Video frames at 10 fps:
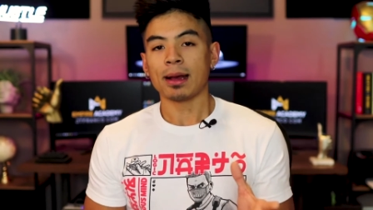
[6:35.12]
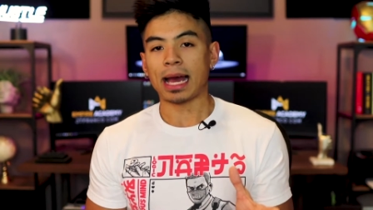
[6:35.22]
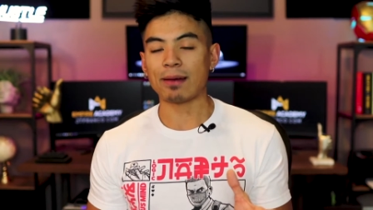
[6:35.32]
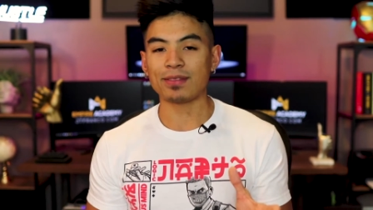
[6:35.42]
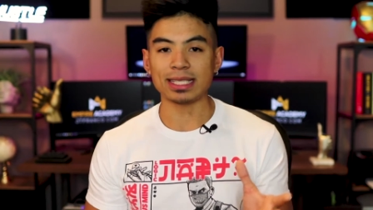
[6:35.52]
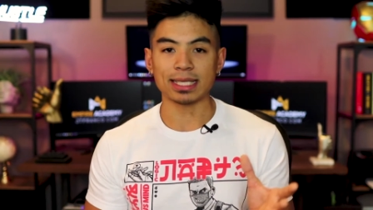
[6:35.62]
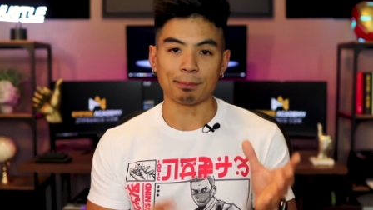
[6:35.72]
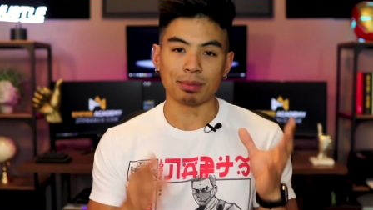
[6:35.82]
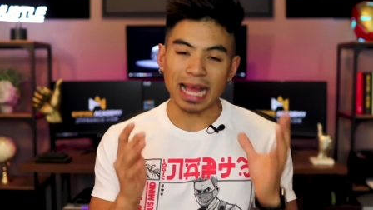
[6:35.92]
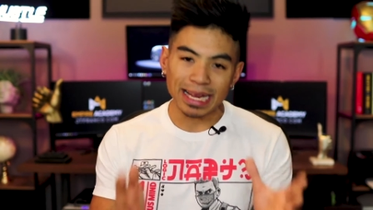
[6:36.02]
have these
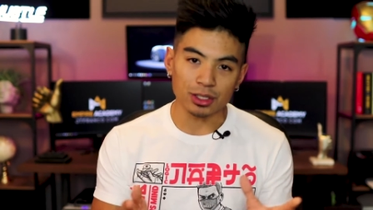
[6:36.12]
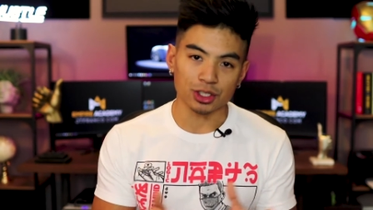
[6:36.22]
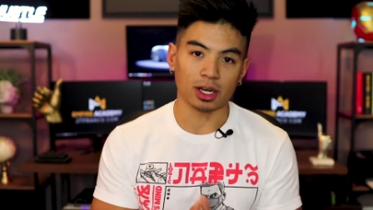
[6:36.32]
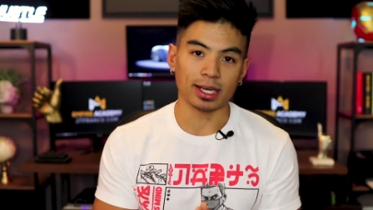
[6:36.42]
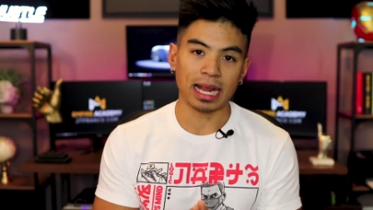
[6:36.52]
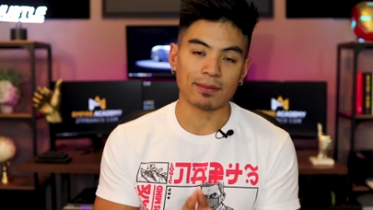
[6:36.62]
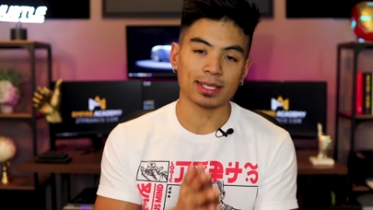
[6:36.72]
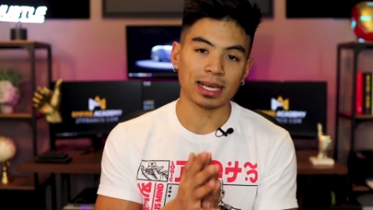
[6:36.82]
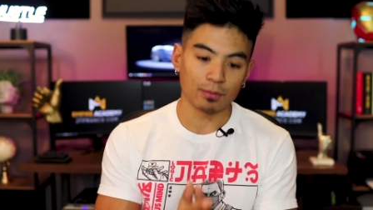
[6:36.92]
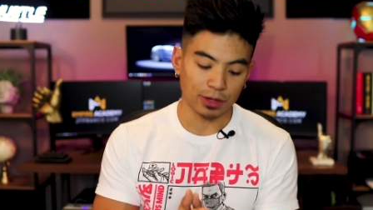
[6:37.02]
blinders on and have
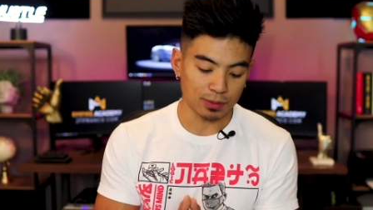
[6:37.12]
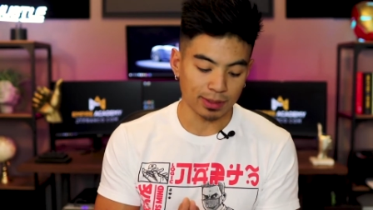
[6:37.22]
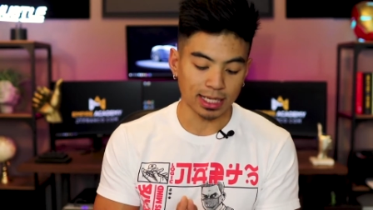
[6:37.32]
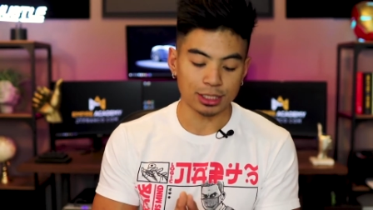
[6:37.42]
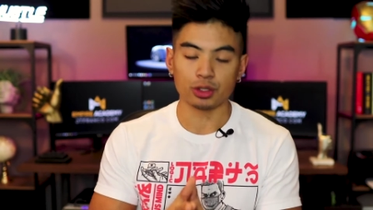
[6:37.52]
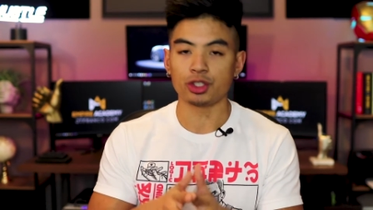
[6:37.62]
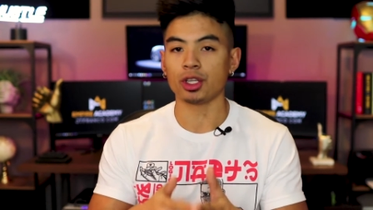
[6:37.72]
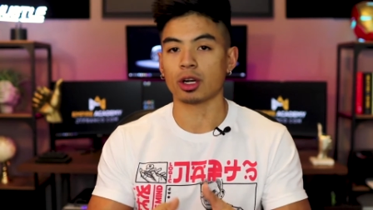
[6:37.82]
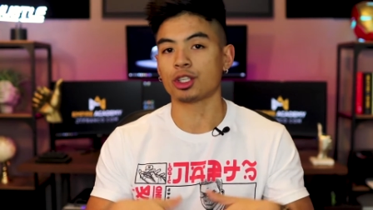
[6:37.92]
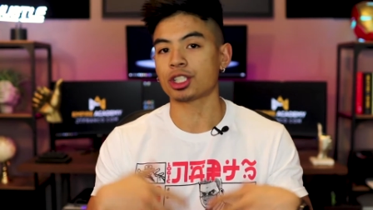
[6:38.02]
tunnel vision because you
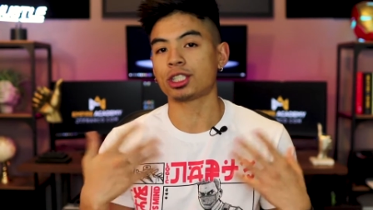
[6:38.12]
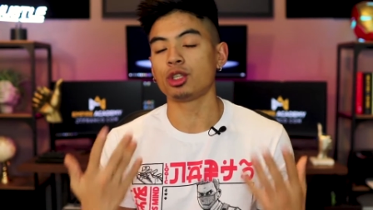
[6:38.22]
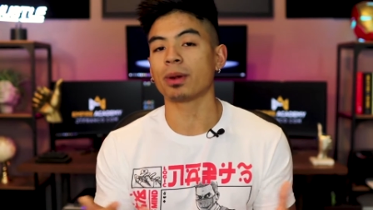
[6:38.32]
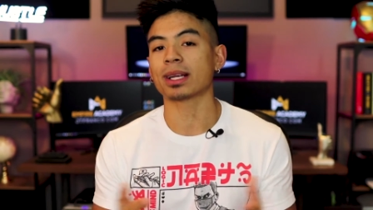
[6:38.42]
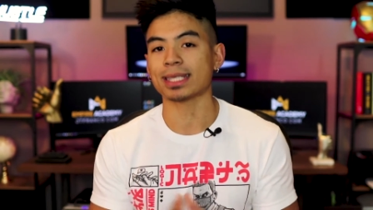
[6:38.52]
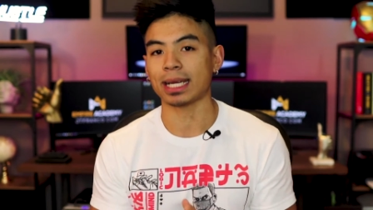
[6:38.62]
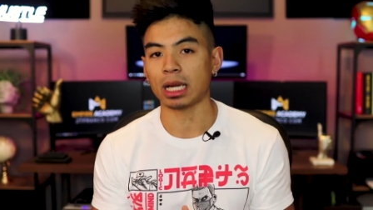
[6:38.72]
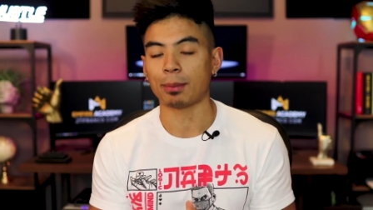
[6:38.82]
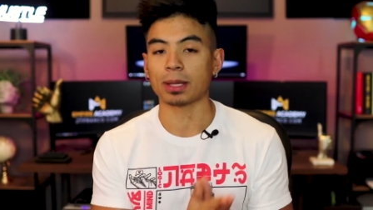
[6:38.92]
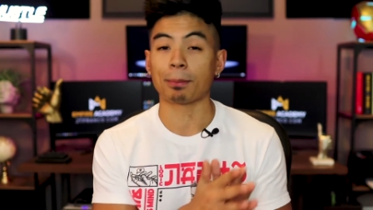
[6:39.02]
are just super
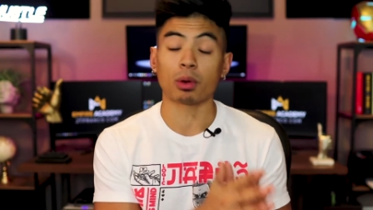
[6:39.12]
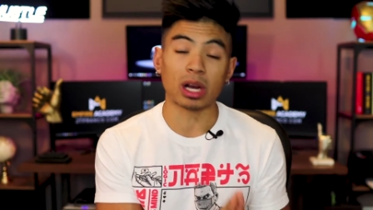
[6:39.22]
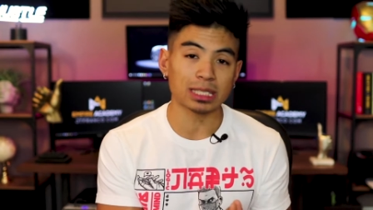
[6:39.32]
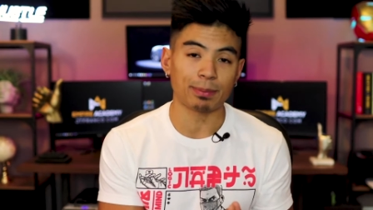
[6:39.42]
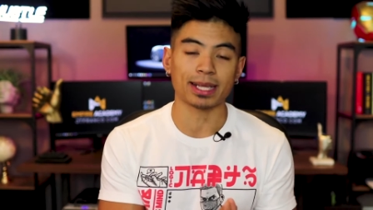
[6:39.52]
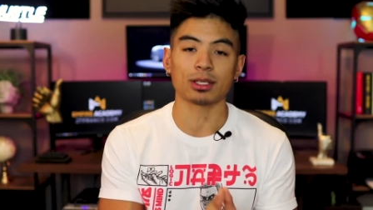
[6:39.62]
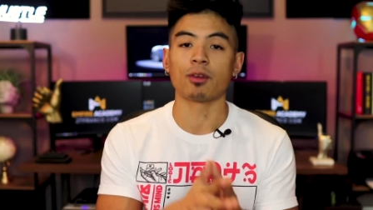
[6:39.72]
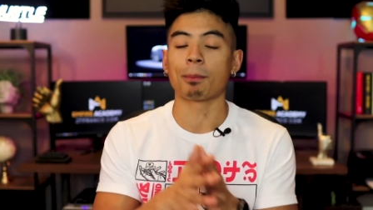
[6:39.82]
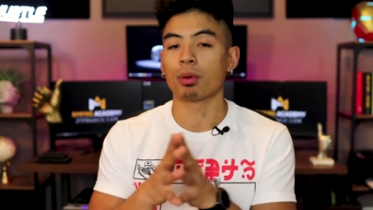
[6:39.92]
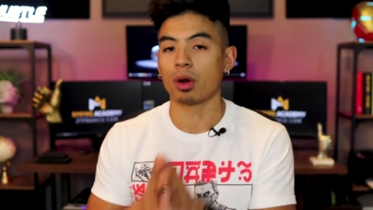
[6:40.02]
excited about the prospect of
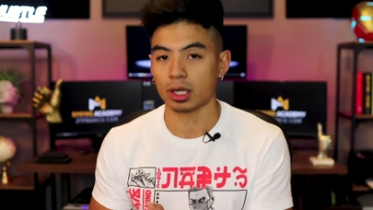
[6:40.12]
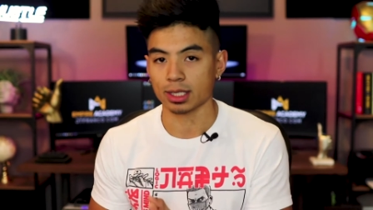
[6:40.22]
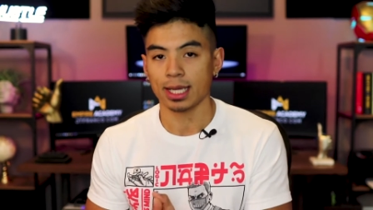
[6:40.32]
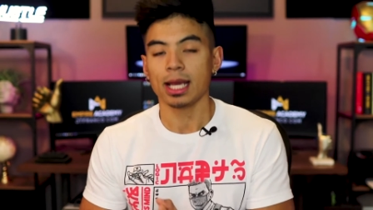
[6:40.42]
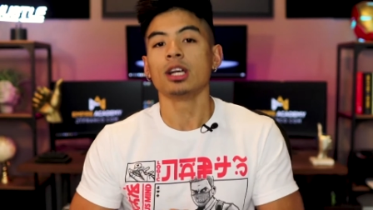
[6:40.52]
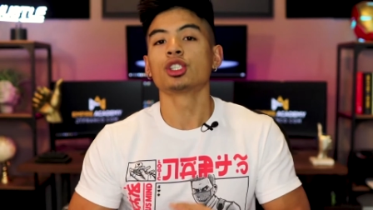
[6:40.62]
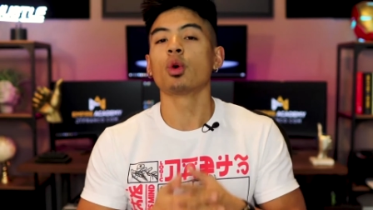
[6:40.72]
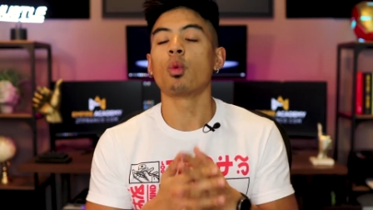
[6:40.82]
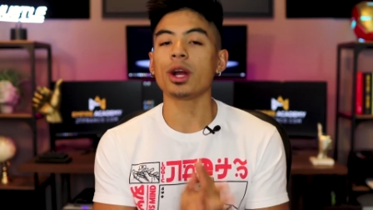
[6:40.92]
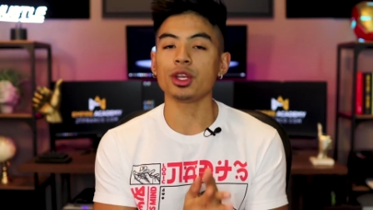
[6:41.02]
a product.
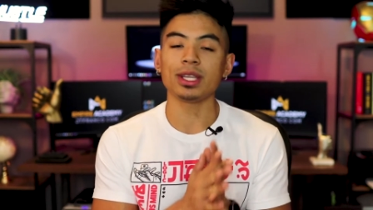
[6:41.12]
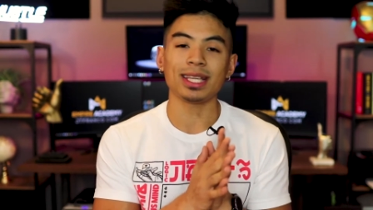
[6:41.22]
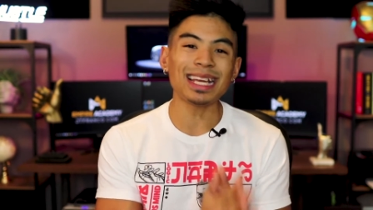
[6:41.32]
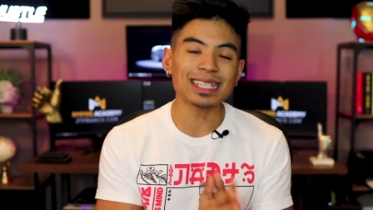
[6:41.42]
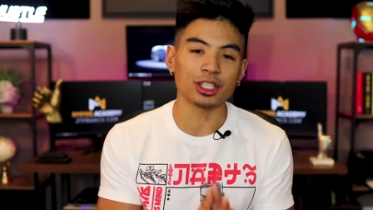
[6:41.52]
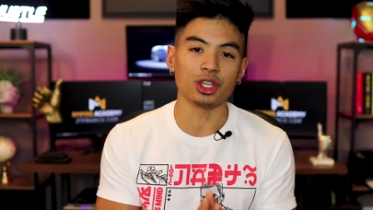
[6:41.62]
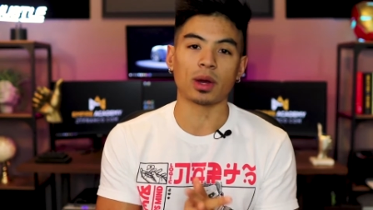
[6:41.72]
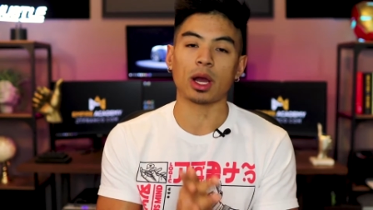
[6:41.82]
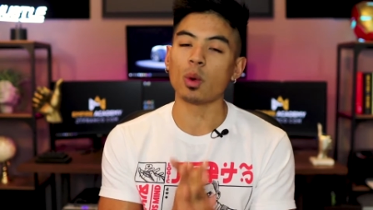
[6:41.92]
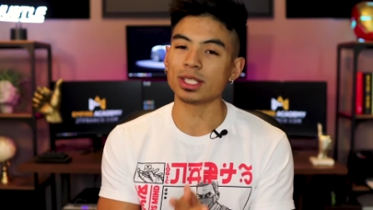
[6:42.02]
So what you need to do,
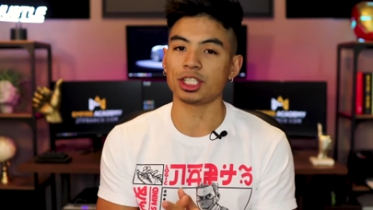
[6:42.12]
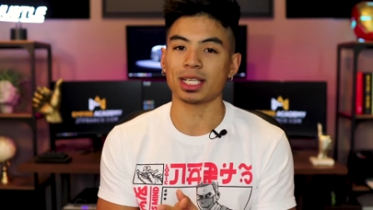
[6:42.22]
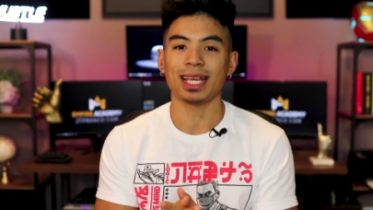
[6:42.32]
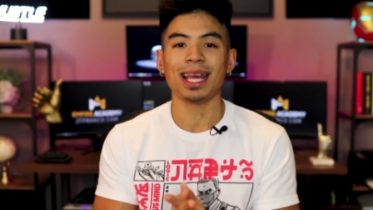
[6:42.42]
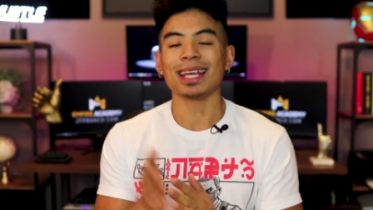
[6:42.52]
I always suggest,